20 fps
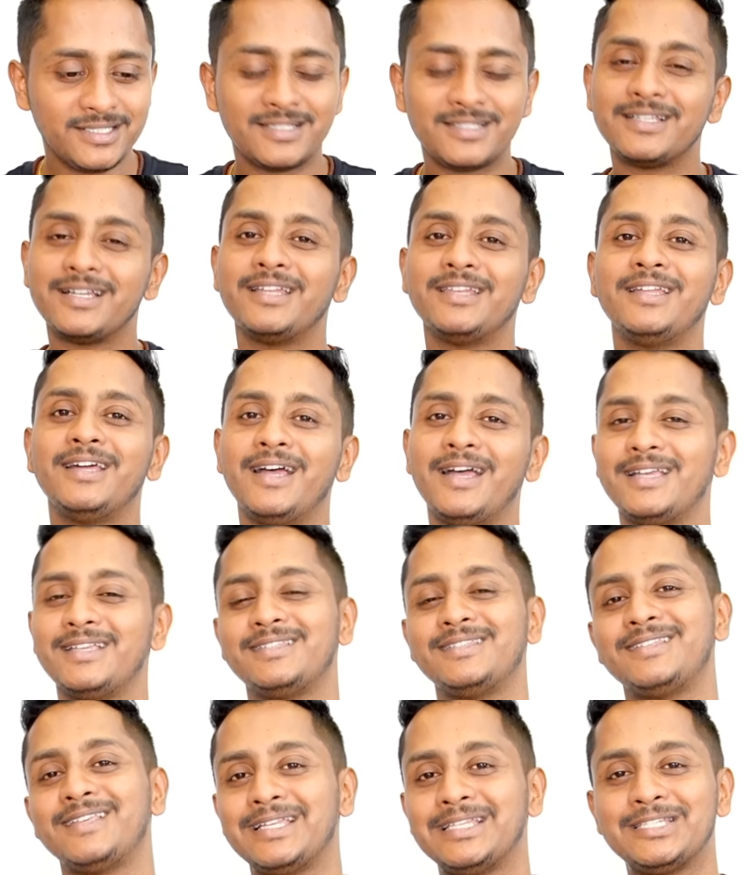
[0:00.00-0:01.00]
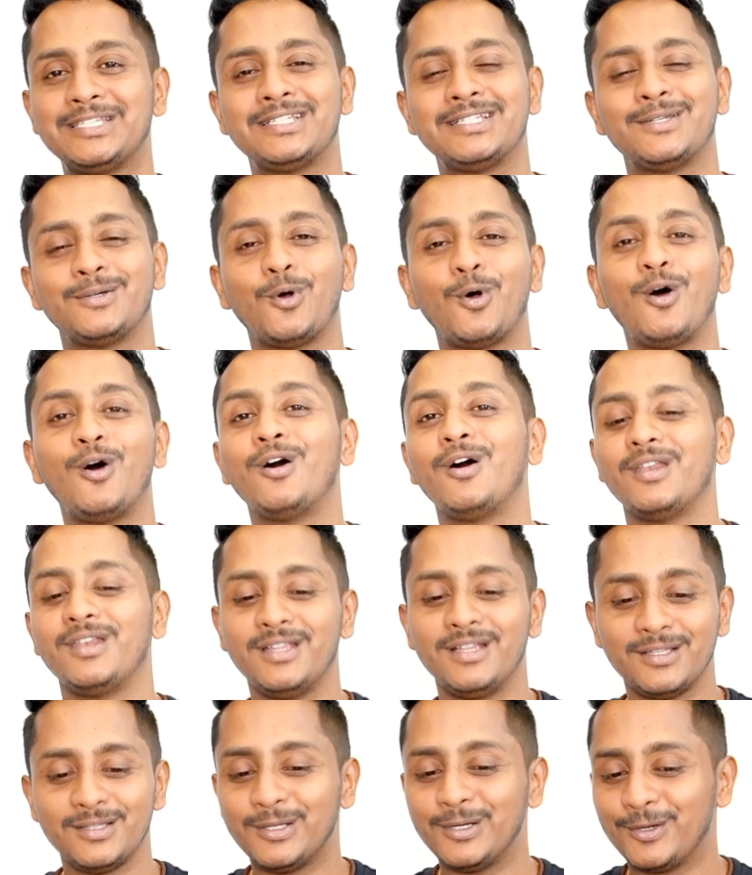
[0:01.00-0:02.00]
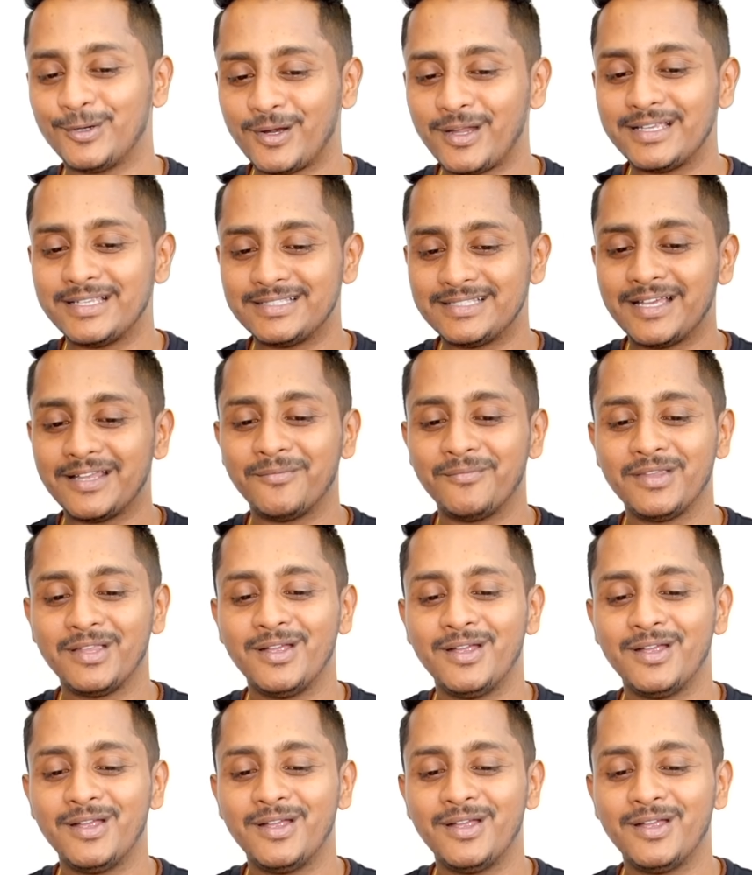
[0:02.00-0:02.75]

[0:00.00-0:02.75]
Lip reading: The sun has set on the horizon.